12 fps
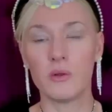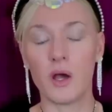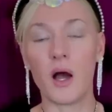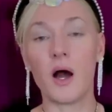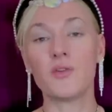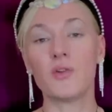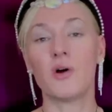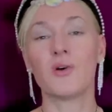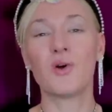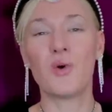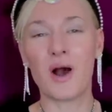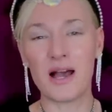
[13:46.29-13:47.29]
aren't on
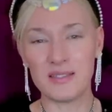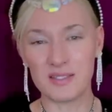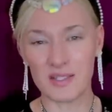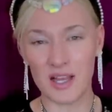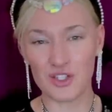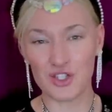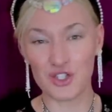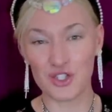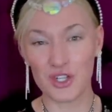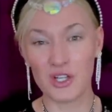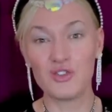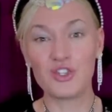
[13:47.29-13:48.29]
quite
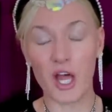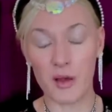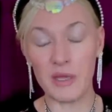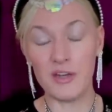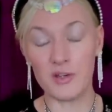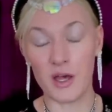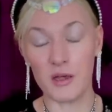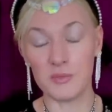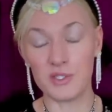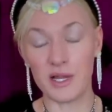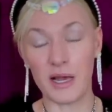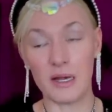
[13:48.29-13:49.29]
such chummy
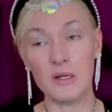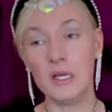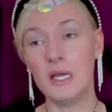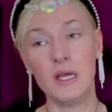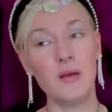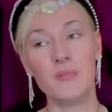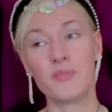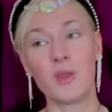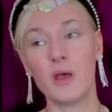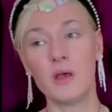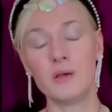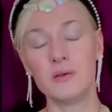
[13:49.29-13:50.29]
terms now.
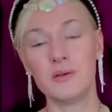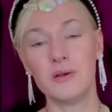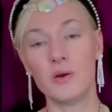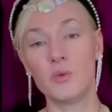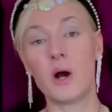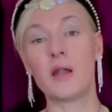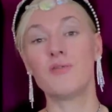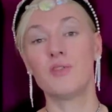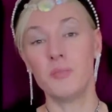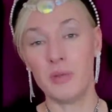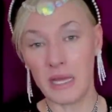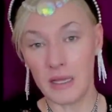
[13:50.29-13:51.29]
One of
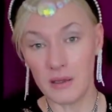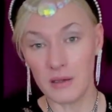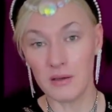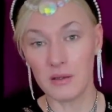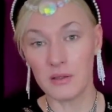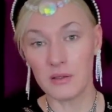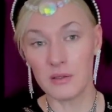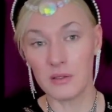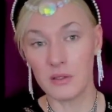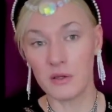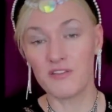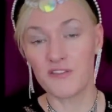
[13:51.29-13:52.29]
the big
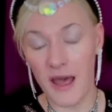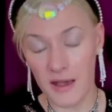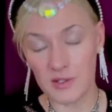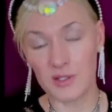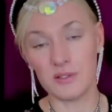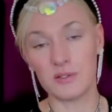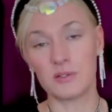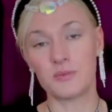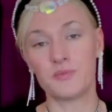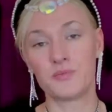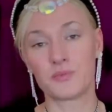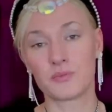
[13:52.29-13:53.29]
factors
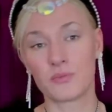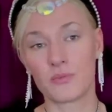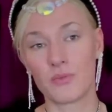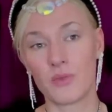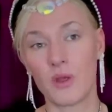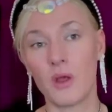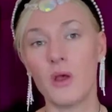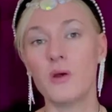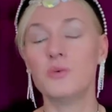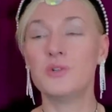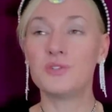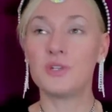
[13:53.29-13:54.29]

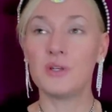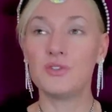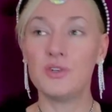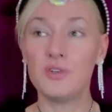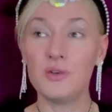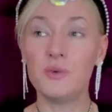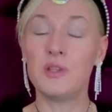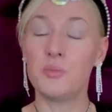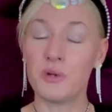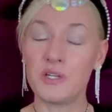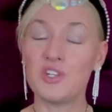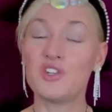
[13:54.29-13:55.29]
was to do with the
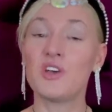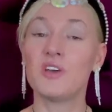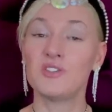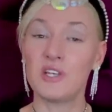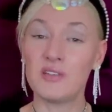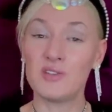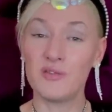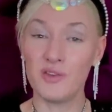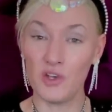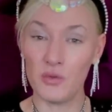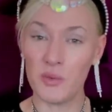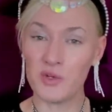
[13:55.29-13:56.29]
British sense of
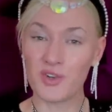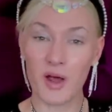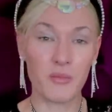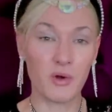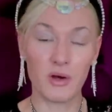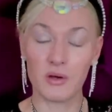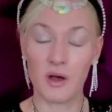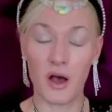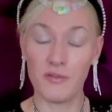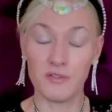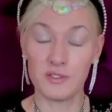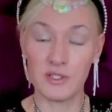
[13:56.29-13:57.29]
humour, which I'm
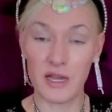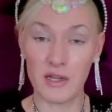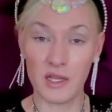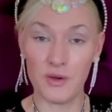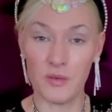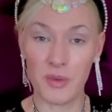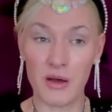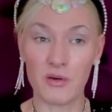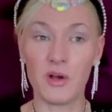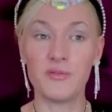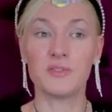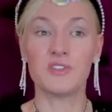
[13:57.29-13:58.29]
often telling you about
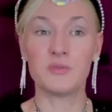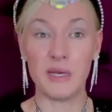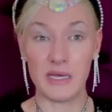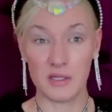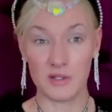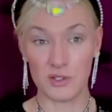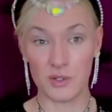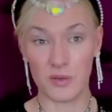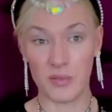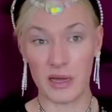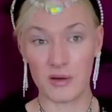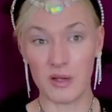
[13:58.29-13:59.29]
and often speaking to you
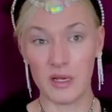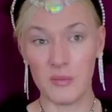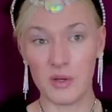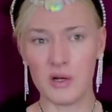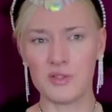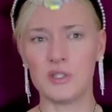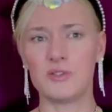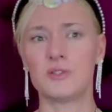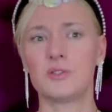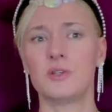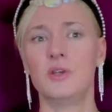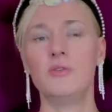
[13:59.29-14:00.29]
about because
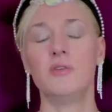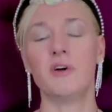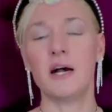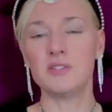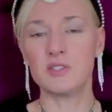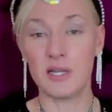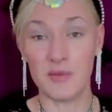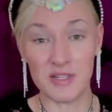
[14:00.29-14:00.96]
it's universally